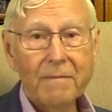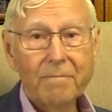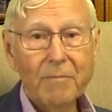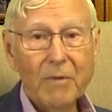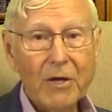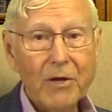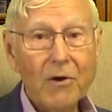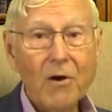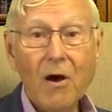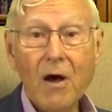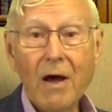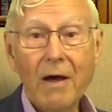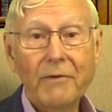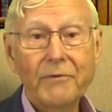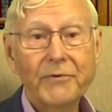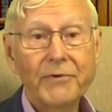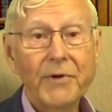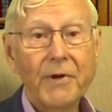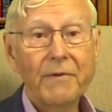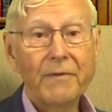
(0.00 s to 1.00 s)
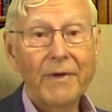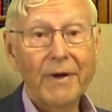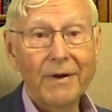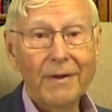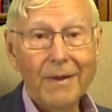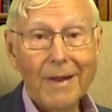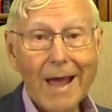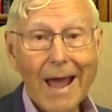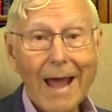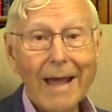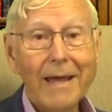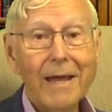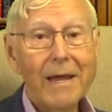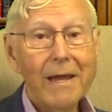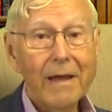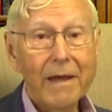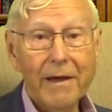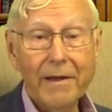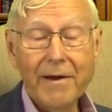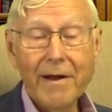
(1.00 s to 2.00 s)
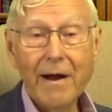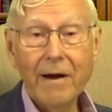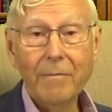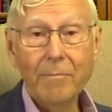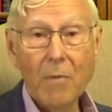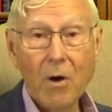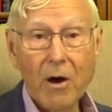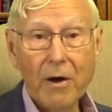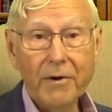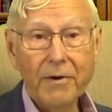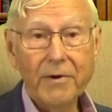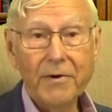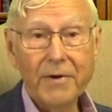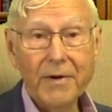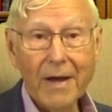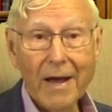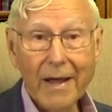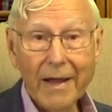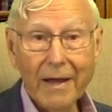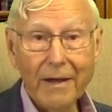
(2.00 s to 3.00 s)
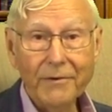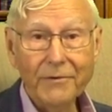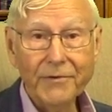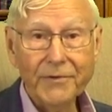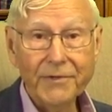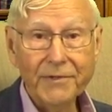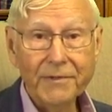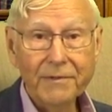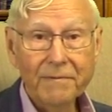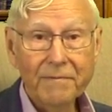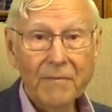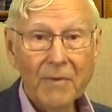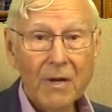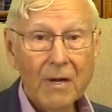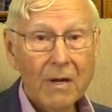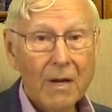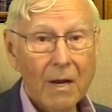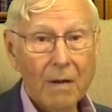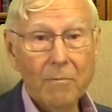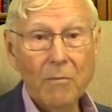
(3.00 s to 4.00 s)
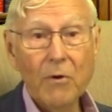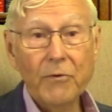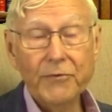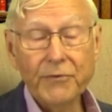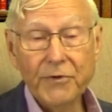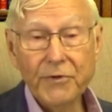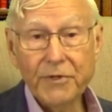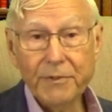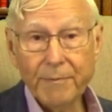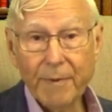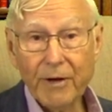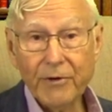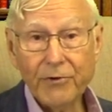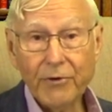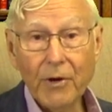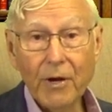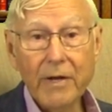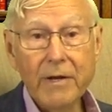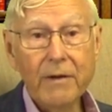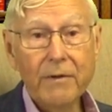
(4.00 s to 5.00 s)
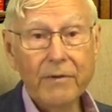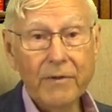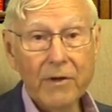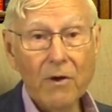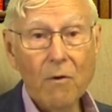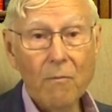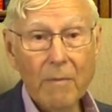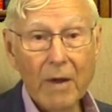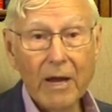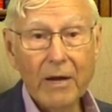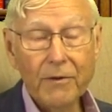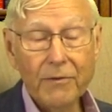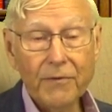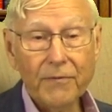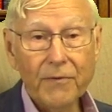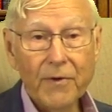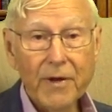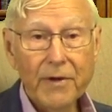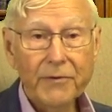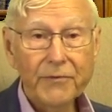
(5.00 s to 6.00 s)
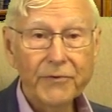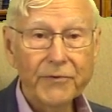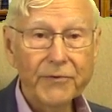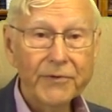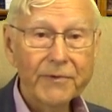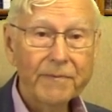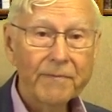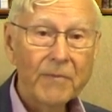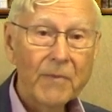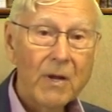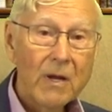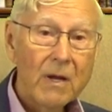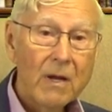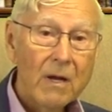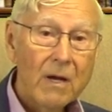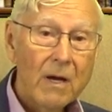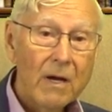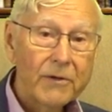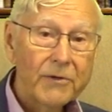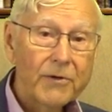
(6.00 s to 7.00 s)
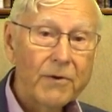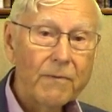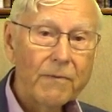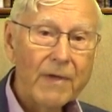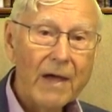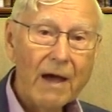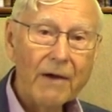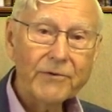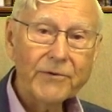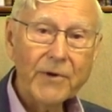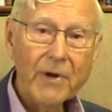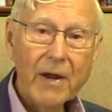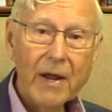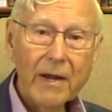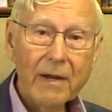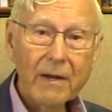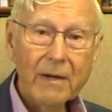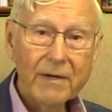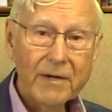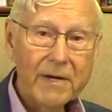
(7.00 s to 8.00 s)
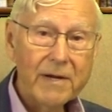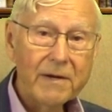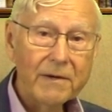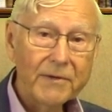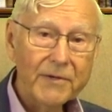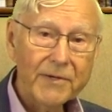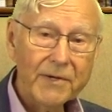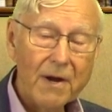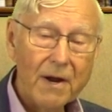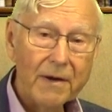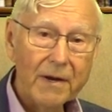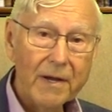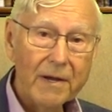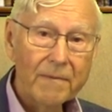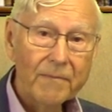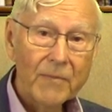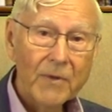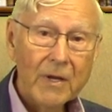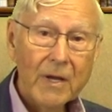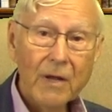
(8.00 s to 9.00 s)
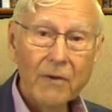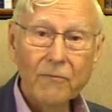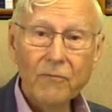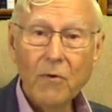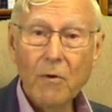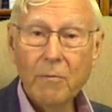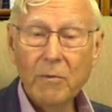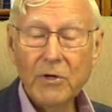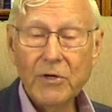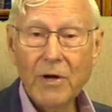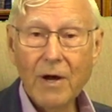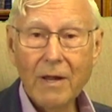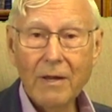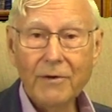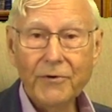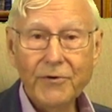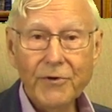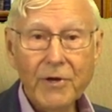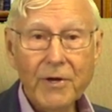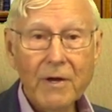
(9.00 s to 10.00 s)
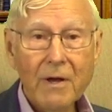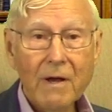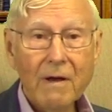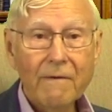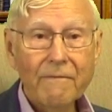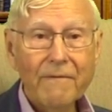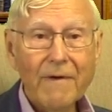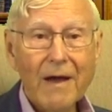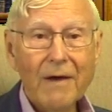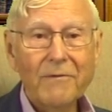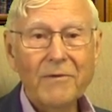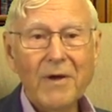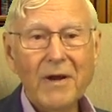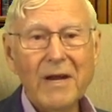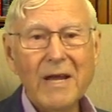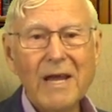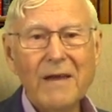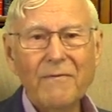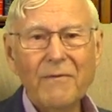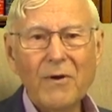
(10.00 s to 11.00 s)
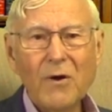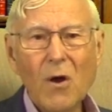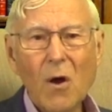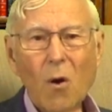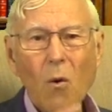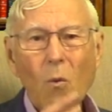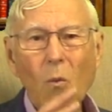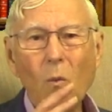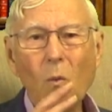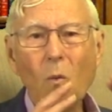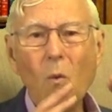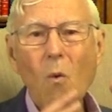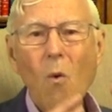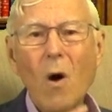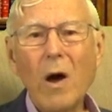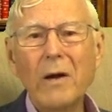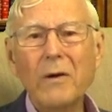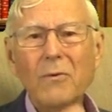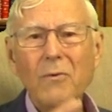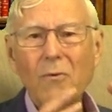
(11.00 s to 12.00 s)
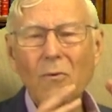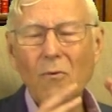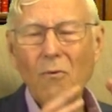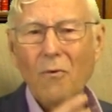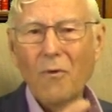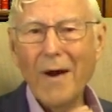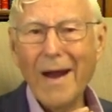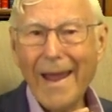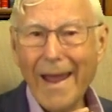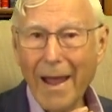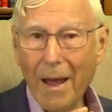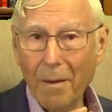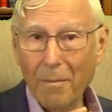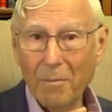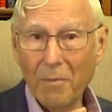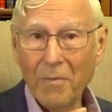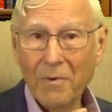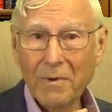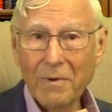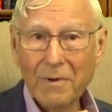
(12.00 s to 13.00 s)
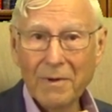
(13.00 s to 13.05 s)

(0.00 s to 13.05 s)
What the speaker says: because they're lacking in our modern diets, and most especially the omega-3s. A 2018 study in rheumatology found that even 1 gram,